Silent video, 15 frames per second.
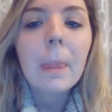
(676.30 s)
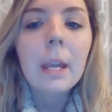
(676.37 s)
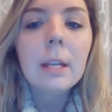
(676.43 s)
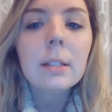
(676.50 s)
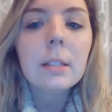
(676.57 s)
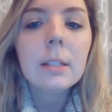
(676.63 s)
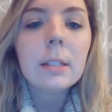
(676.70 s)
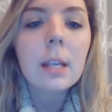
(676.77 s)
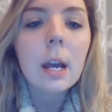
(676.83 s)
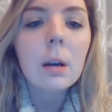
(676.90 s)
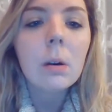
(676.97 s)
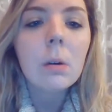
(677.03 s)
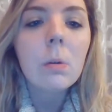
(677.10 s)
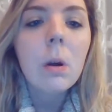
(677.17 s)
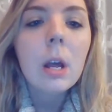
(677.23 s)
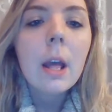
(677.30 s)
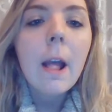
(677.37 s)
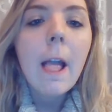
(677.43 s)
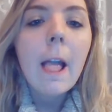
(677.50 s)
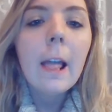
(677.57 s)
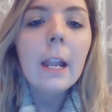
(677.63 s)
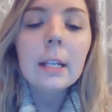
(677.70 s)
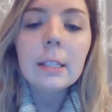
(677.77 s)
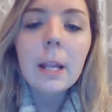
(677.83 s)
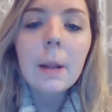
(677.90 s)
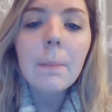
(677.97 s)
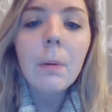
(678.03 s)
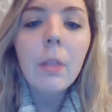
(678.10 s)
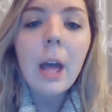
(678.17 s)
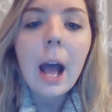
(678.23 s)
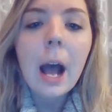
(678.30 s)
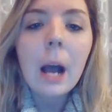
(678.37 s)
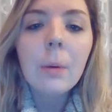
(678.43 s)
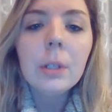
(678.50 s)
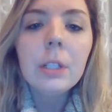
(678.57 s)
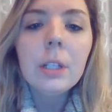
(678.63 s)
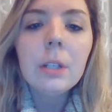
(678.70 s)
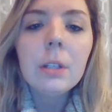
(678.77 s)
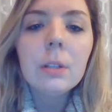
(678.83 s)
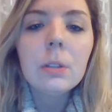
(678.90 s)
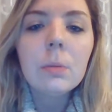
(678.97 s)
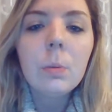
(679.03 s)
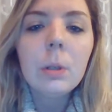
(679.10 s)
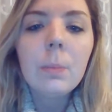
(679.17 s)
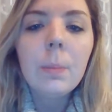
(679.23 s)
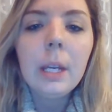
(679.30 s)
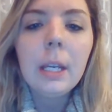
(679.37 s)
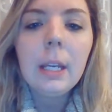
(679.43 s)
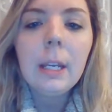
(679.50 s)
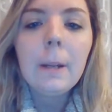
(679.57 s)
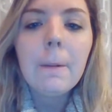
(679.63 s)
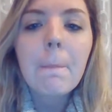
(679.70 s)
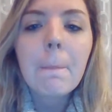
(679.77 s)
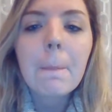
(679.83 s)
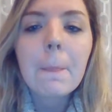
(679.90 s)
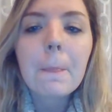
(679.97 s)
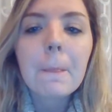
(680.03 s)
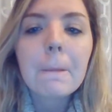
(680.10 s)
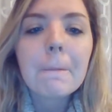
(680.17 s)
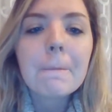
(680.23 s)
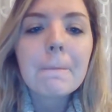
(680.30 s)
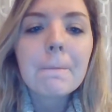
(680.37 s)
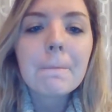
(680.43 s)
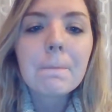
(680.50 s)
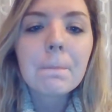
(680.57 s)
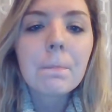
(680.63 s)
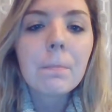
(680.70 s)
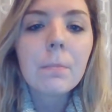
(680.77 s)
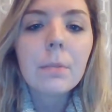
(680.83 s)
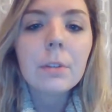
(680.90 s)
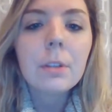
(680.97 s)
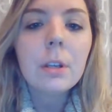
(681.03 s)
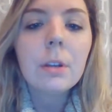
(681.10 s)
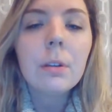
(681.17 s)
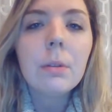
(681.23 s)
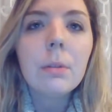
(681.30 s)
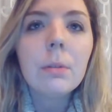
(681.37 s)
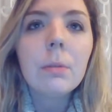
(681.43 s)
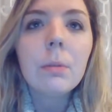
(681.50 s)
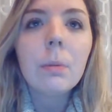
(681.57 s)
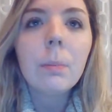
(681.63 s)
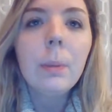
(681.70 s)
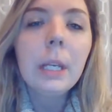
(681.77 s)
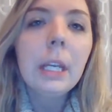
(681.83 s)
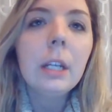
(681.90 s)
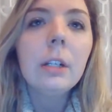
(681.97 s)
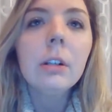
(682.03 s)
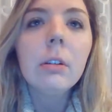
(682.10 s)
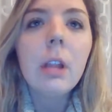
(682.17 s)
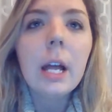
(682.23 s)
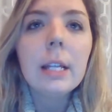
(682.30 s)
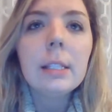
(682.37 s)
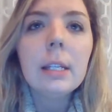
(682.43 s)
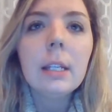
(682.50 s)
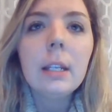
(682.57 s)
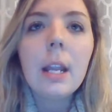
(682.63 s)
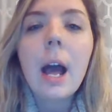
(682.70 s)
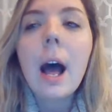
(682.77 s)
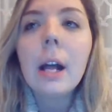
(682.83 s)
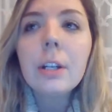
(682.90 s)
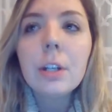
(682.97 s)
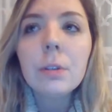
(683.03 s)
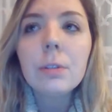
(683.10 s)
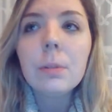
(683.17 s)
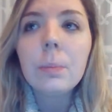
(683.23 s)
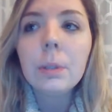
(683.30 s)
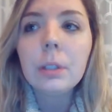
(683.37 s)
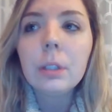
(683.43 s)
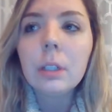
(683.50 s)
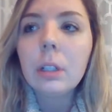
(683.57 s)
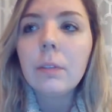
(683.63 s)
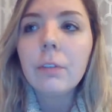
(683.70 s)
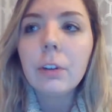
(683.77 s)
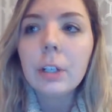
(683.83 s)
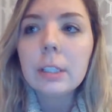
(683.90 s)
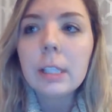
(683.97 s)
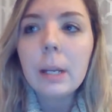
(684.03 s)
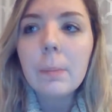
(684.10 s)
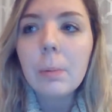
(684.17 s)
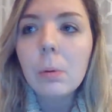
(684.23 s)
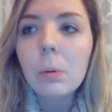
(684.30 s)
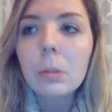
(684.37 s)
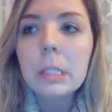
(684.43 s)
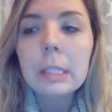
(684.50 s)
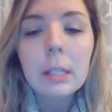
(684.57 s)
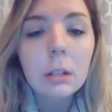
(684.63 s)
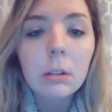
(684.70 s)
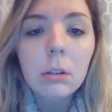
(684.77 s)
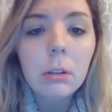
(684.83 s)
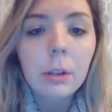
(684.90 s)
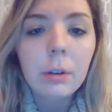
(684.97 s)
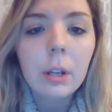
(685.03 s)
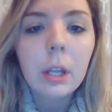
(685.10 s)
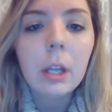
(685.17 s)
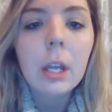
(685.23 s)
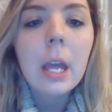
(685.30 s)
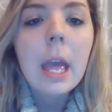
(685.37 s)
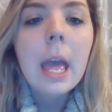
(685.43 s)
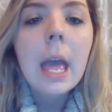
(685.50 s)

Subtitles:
And so an example that I would use would be to begin your lesson. I chose a book, for example, Stella Luna.